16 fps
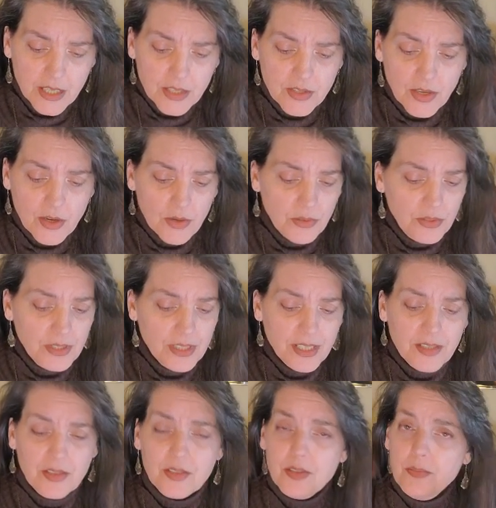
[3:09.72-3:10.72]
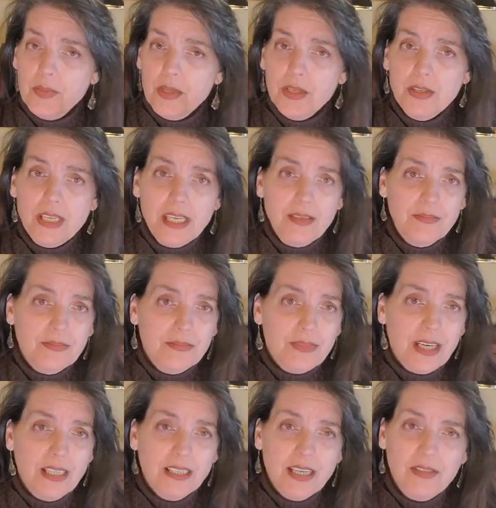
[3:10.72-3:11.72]
So this is a beauty.
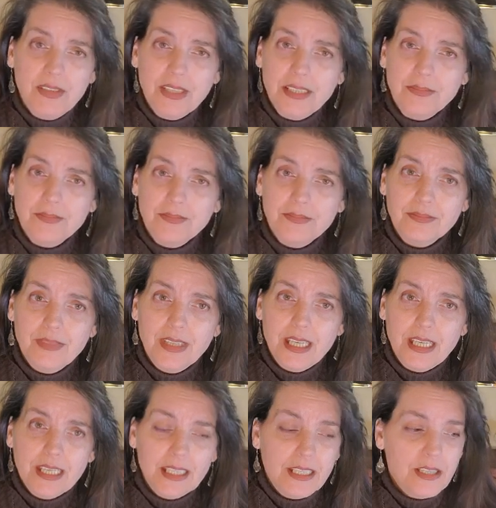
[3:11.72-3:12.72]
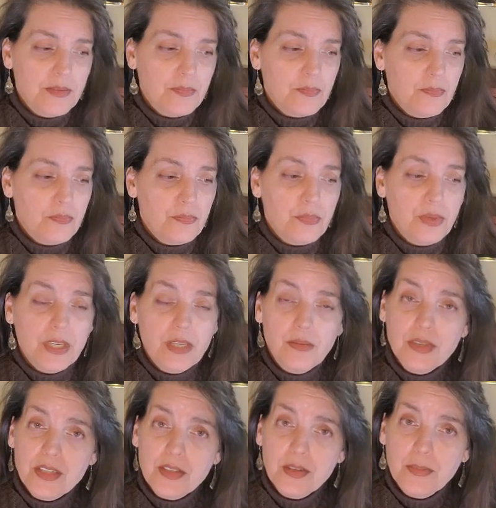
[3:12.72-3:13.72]
I love it, and pretty
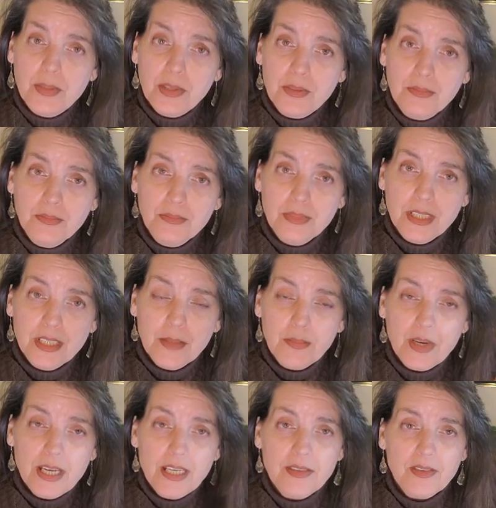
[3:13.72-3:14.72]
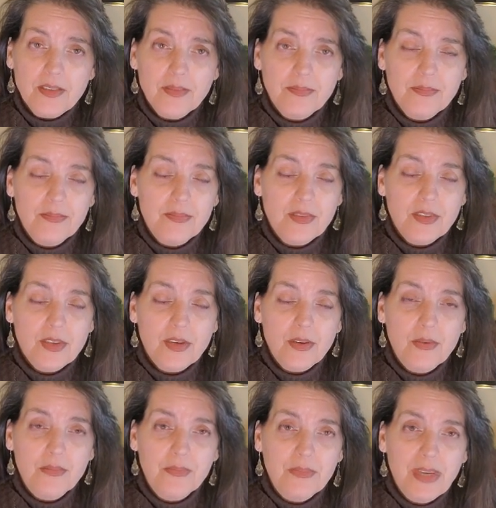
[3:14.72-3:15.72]
reasonable in the price.
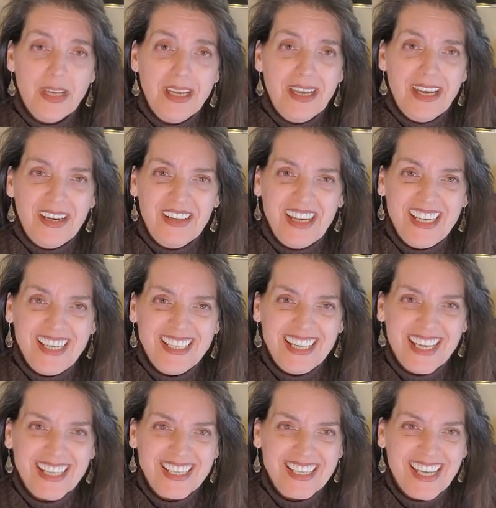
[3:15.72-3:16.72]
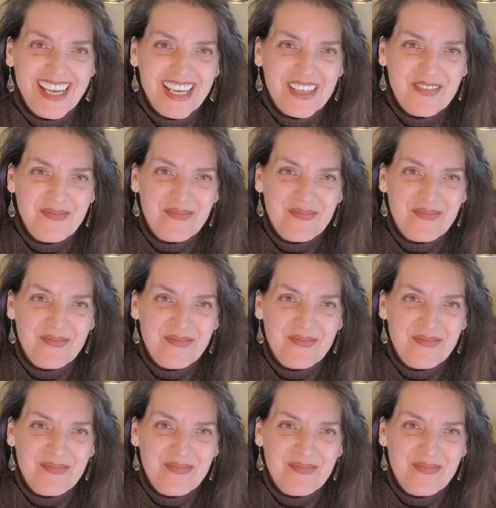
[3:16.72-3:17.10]
So, all right, next up.